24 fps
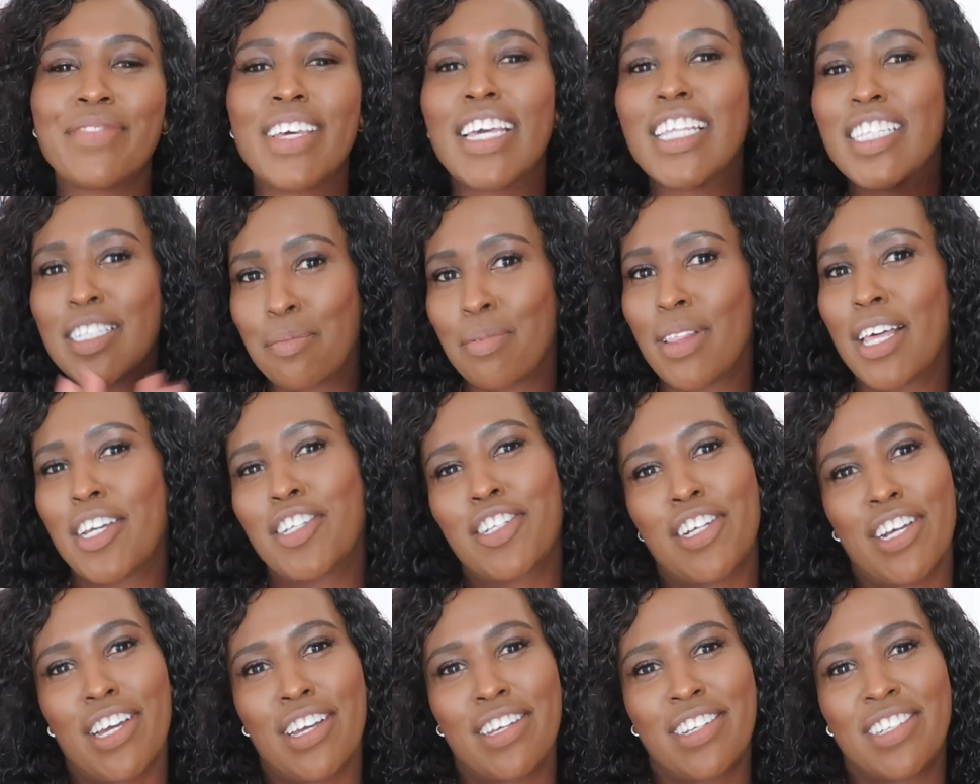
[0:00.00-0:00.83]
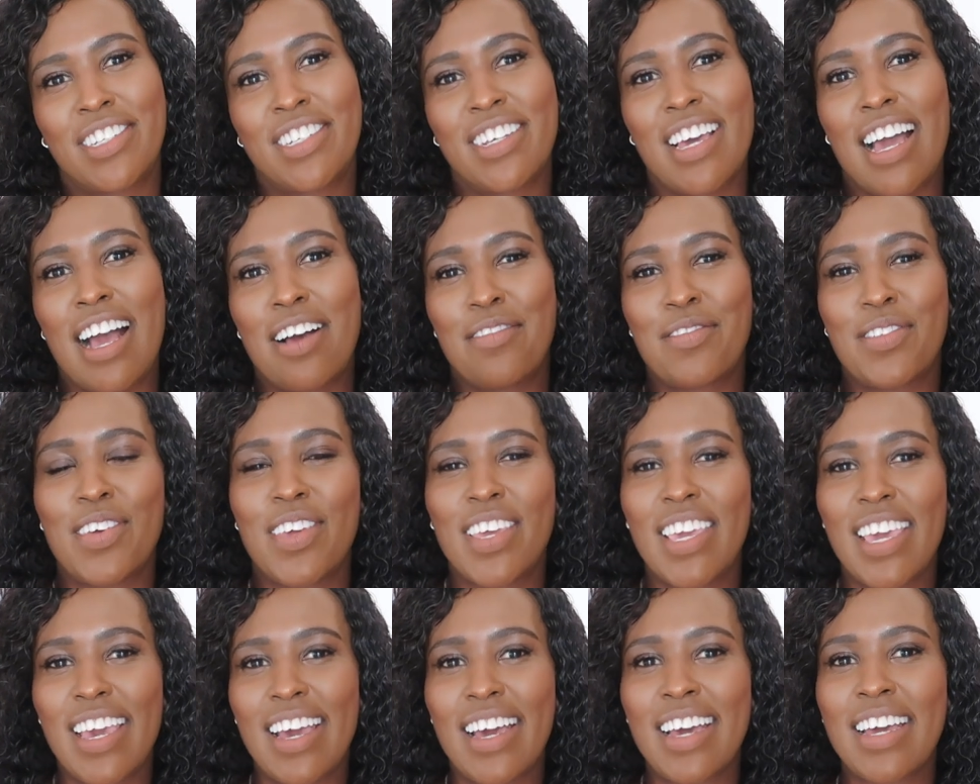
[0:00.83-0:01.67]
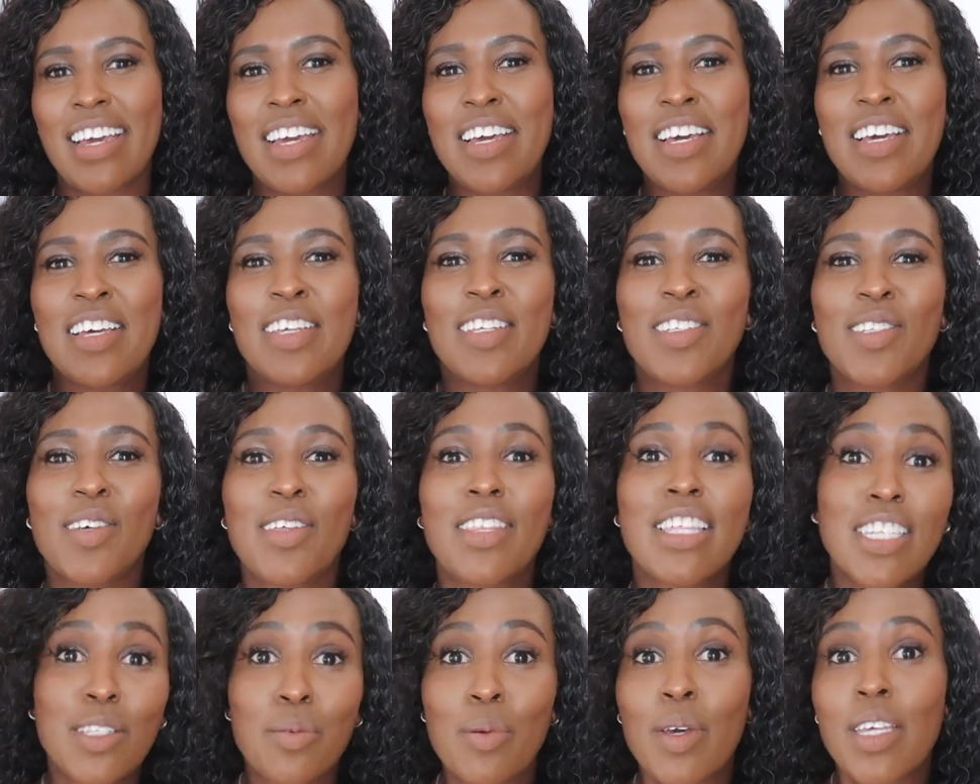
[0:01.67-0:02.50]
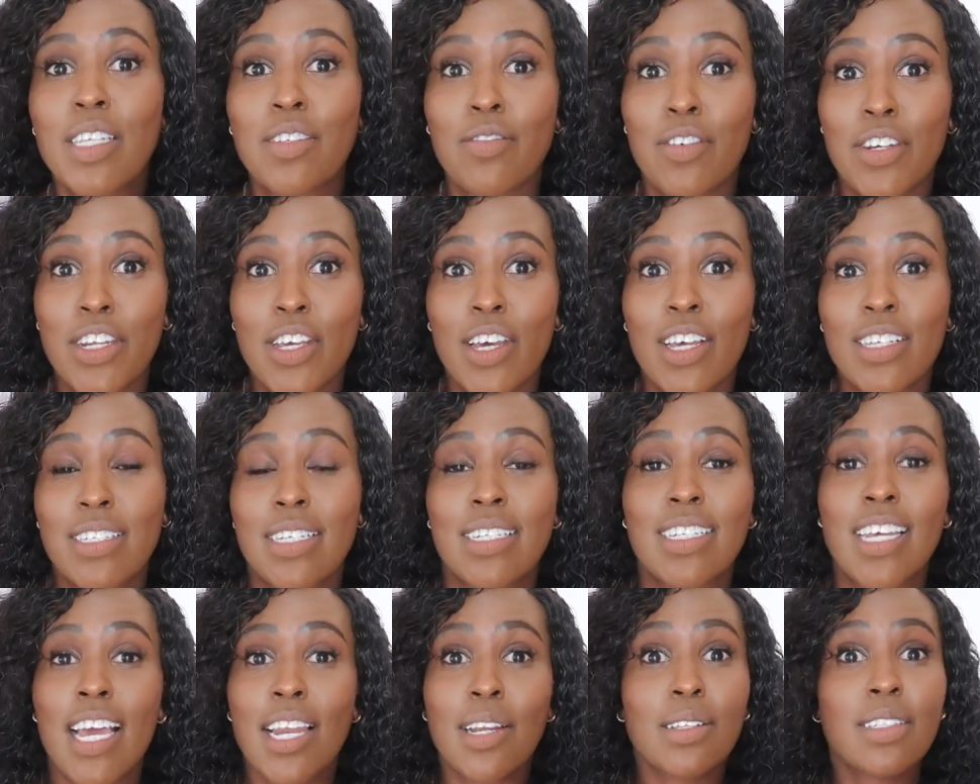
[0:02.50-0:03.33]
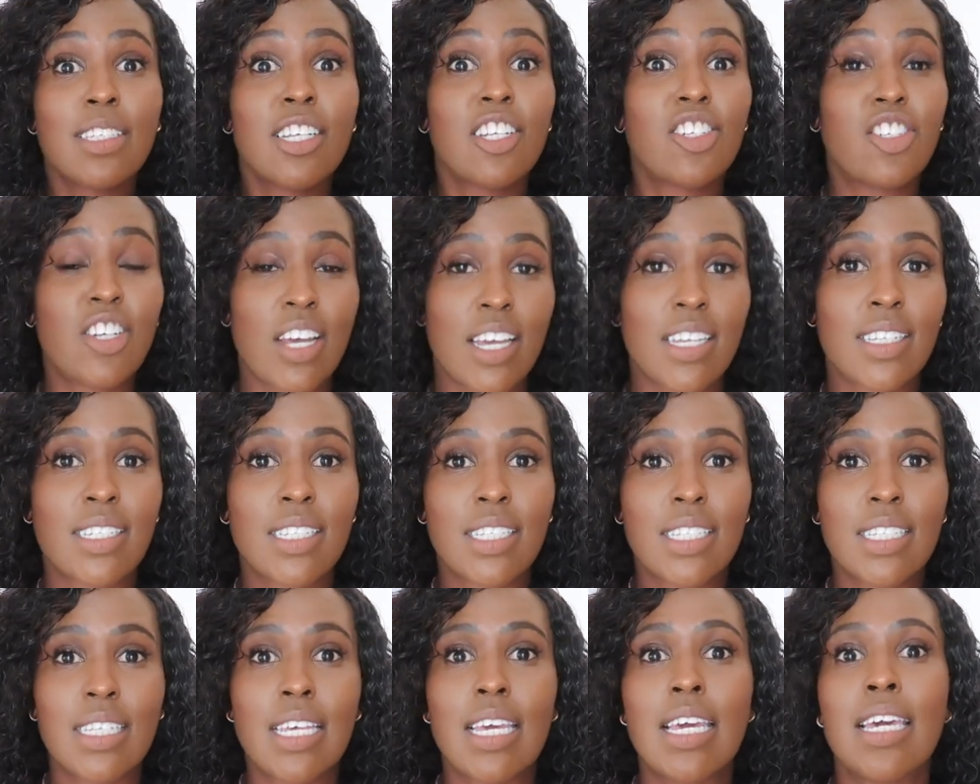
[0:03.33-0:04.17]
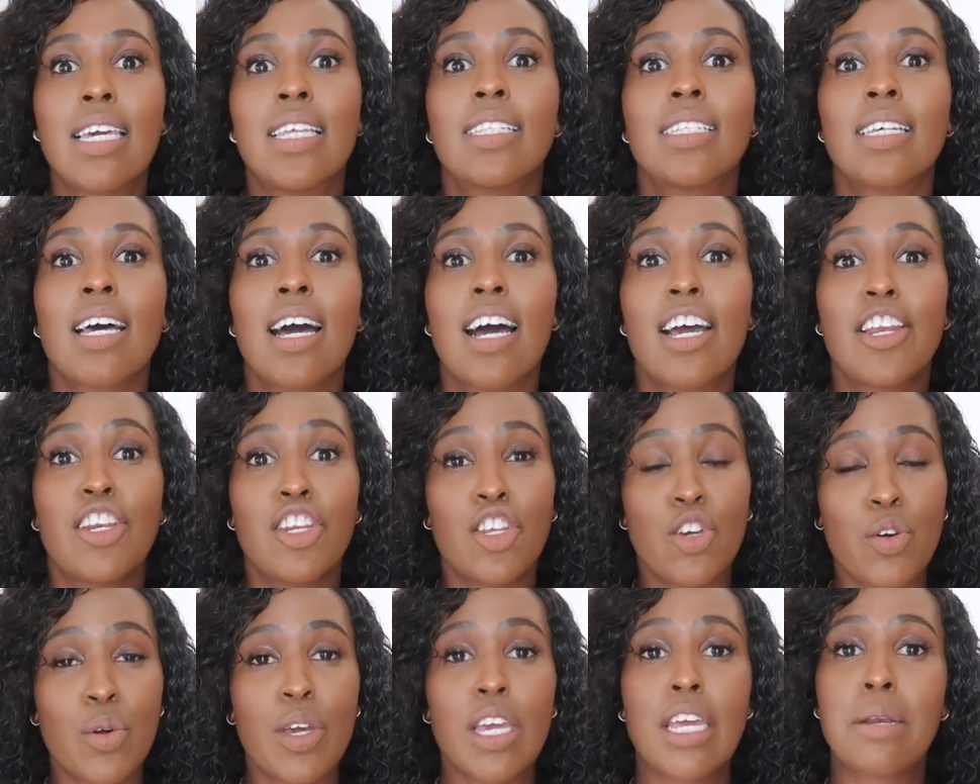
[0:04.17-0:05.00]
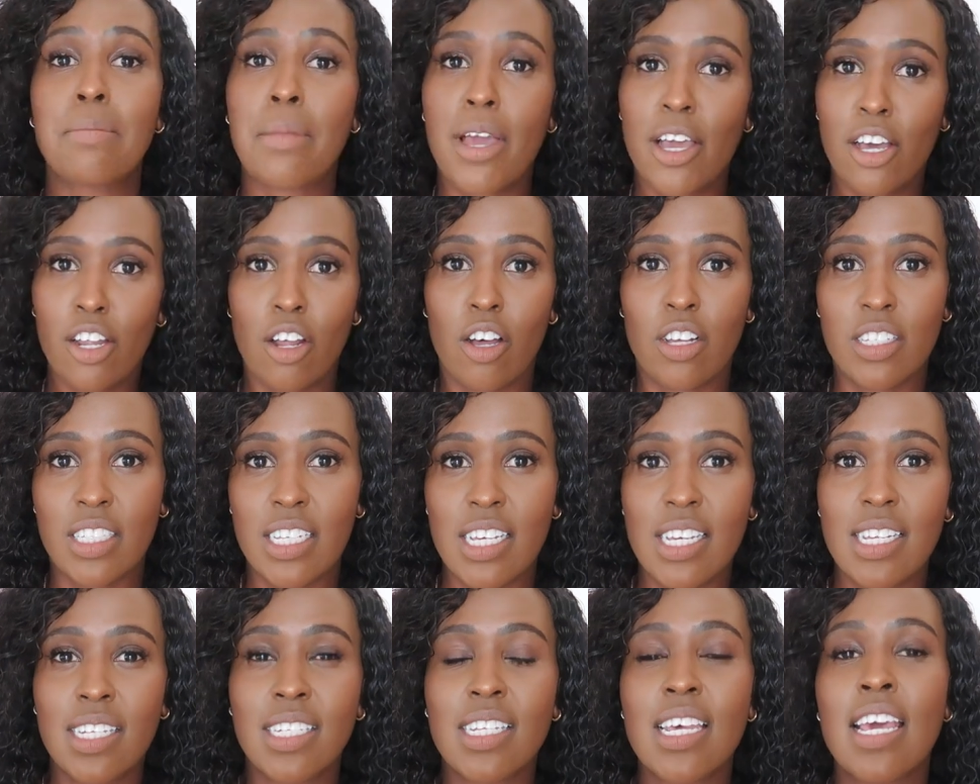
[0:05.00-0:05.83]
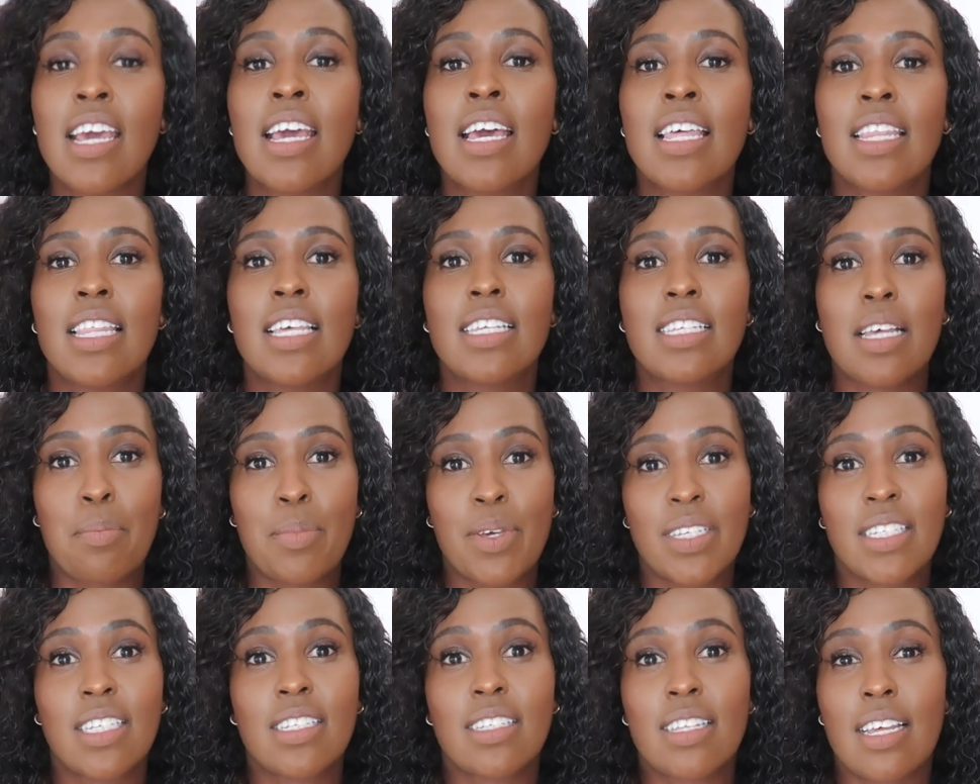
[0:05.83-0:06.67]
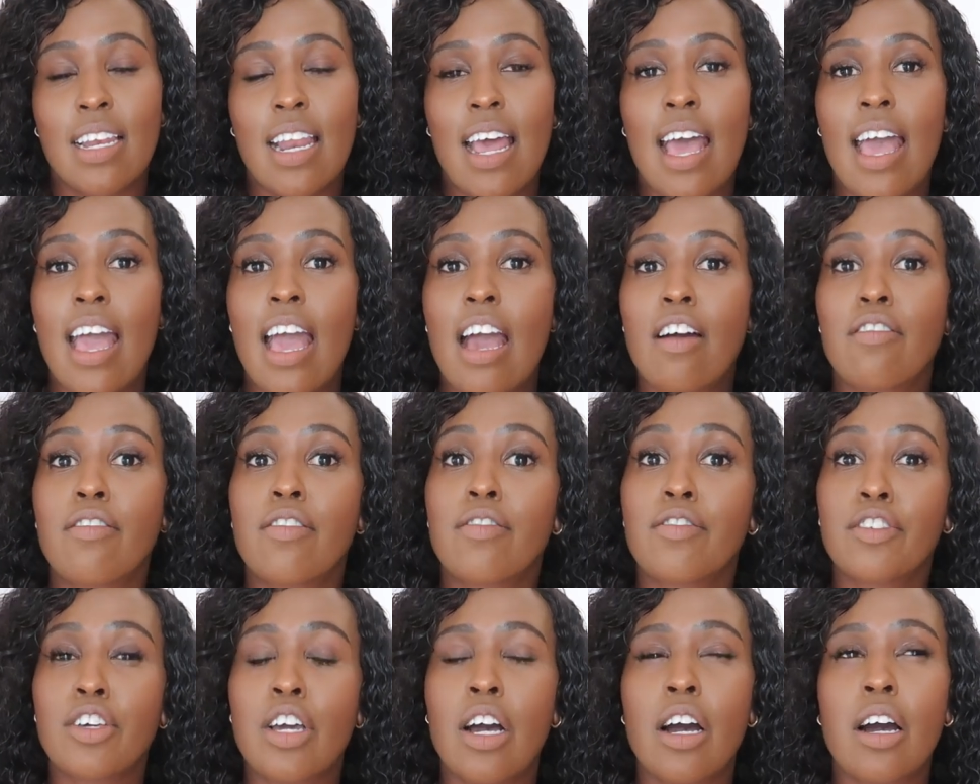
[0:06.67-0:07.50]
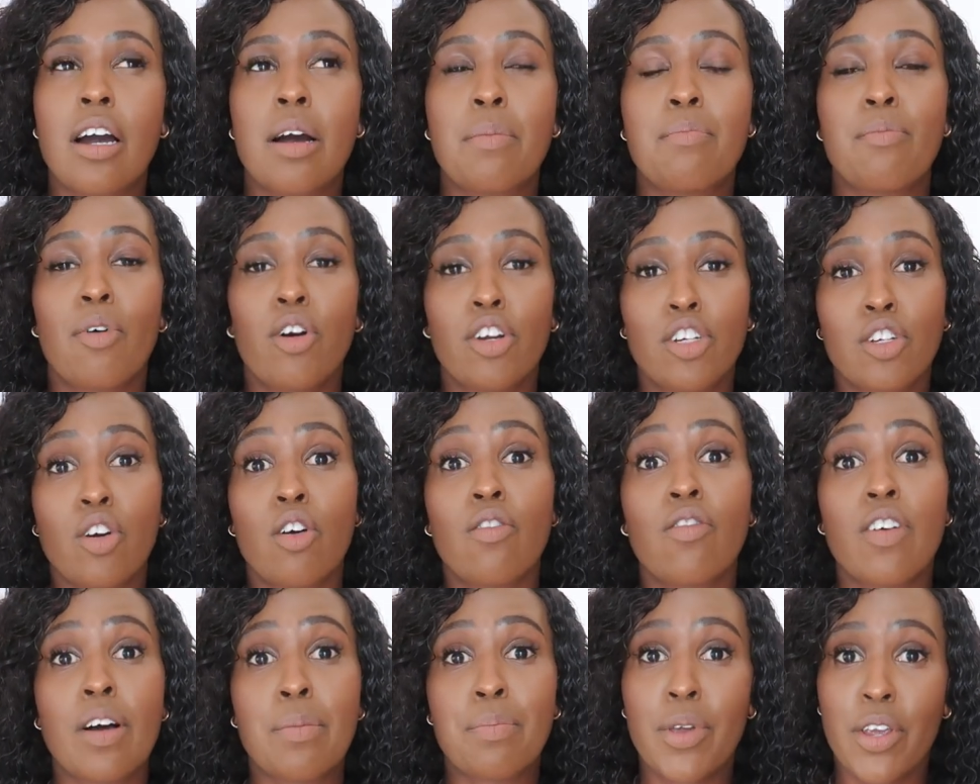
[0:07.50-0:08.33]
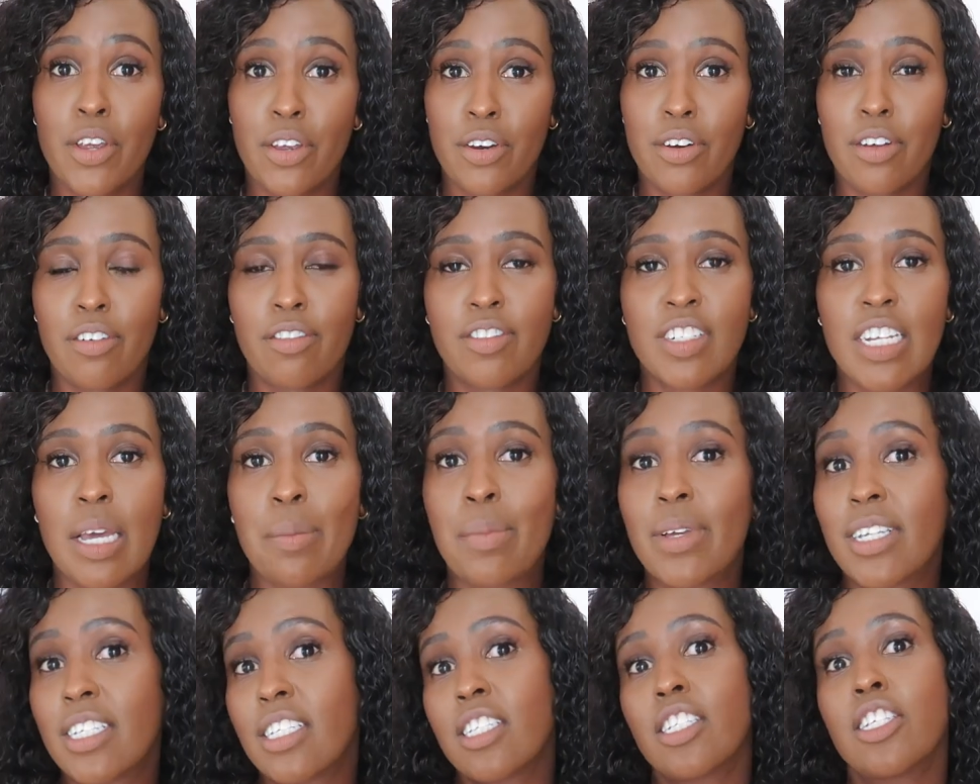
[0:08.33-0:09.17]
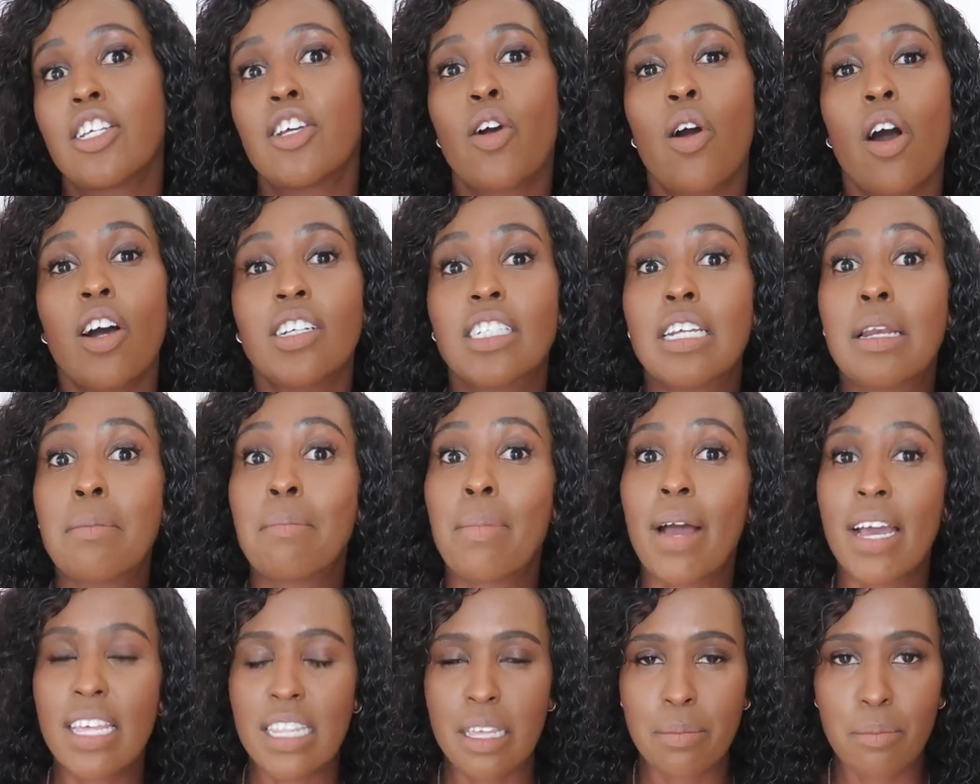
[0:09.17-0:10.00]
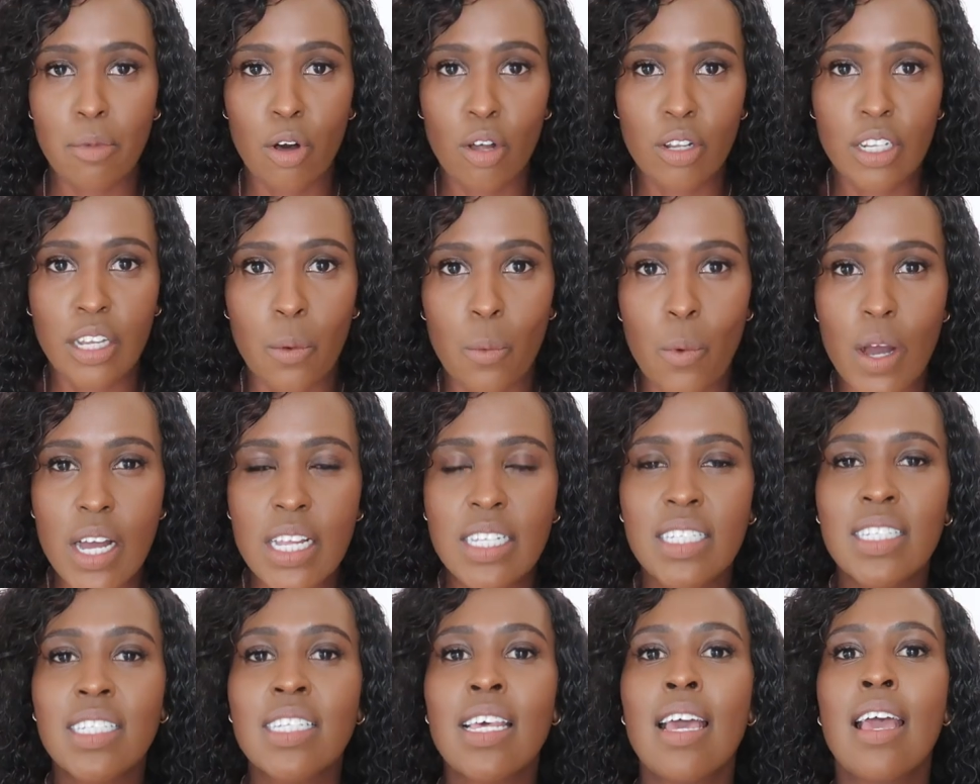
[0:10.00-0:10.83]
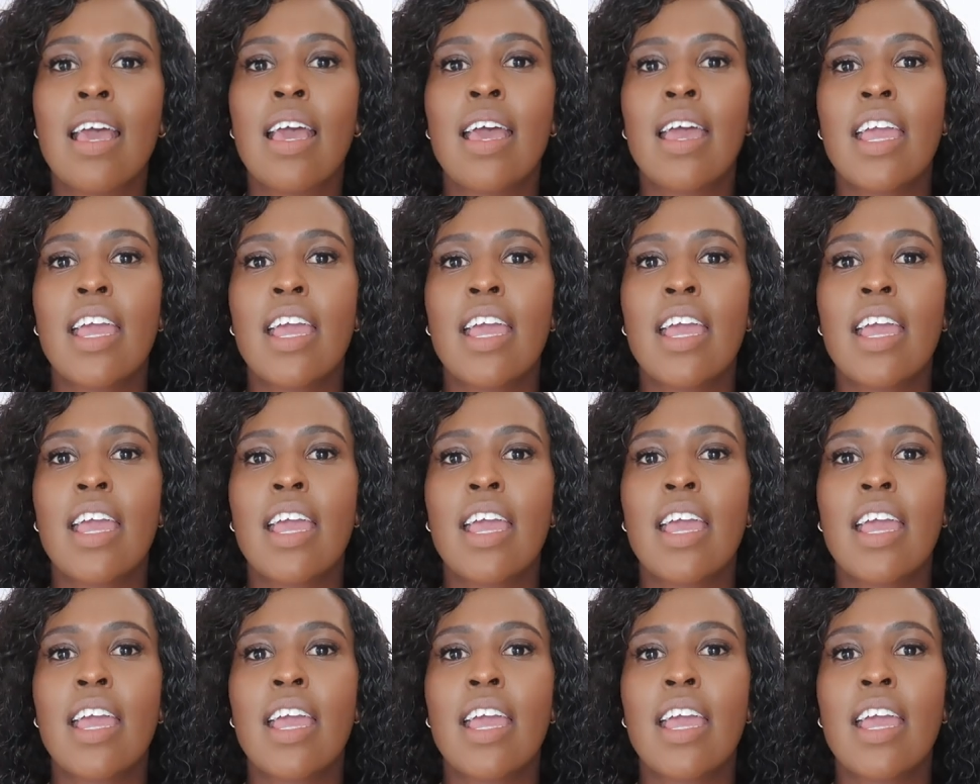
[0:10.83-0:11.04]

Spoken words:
It's a pleasure to have you here. So this week's video, as the title suggests, it's a new in my closet. These are pieces that I have bought over a period of time. I just didn't go out and buy them all at once.